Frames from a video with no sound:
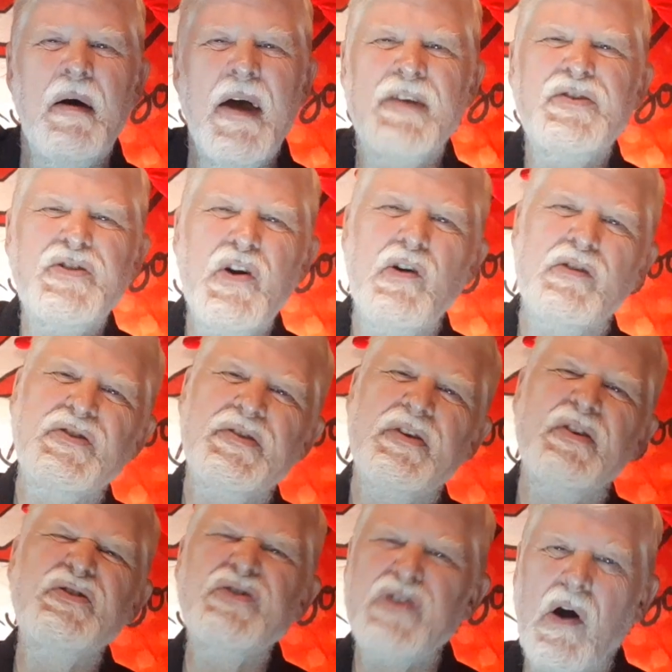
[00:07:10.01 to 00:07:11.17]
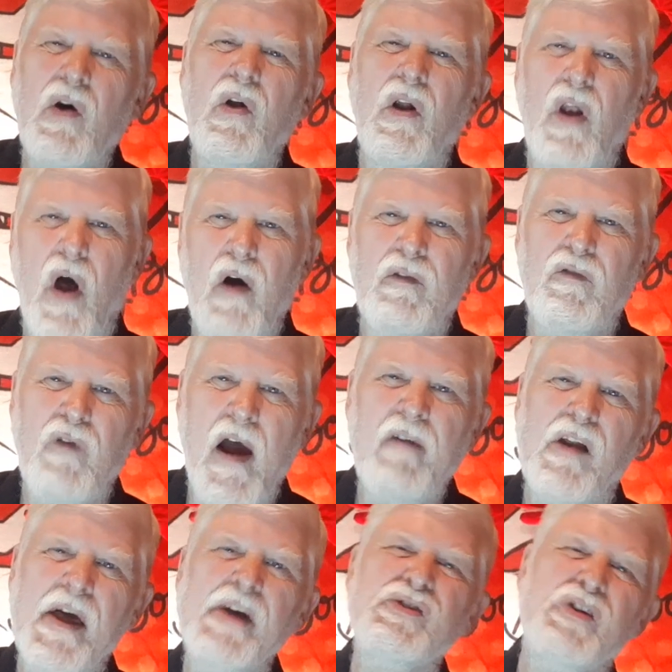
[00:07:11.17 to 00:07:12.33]
inserts the sickle of
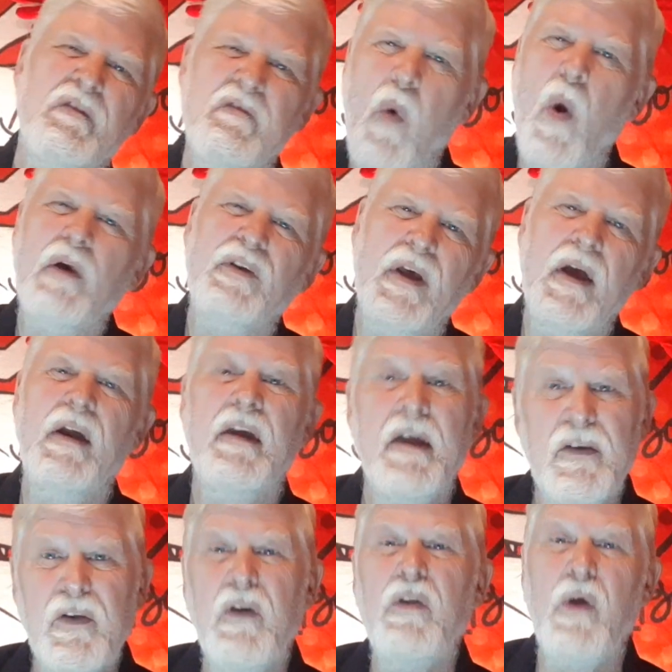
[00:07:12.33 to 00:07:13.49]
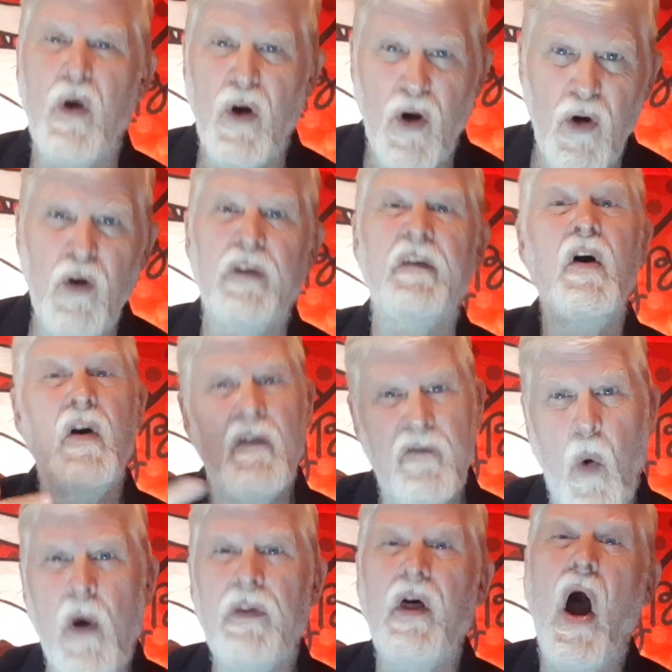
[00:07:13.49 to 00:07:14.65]
Revelation 14 into the earth
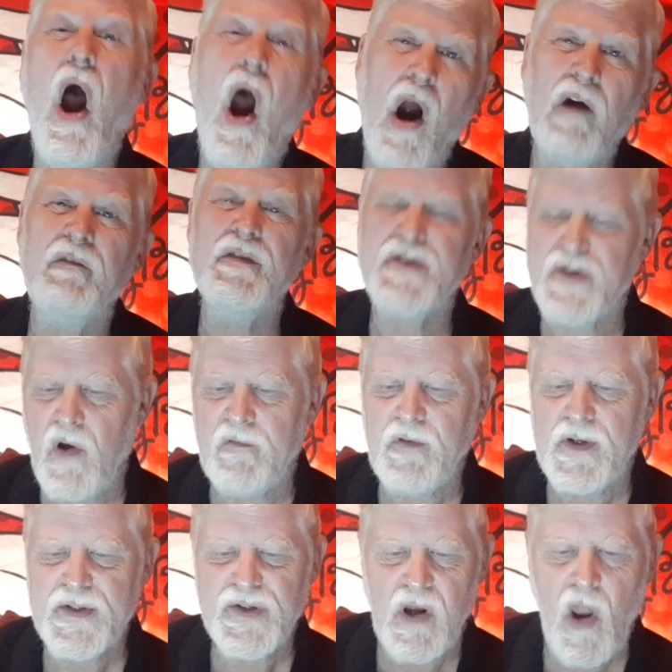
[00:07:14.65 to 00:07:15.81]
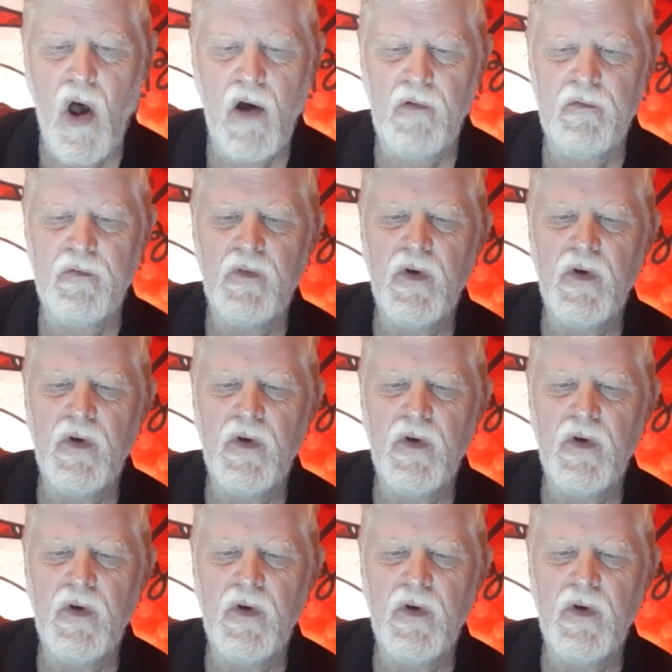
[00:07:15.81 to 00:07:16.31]
for the harvest of His love.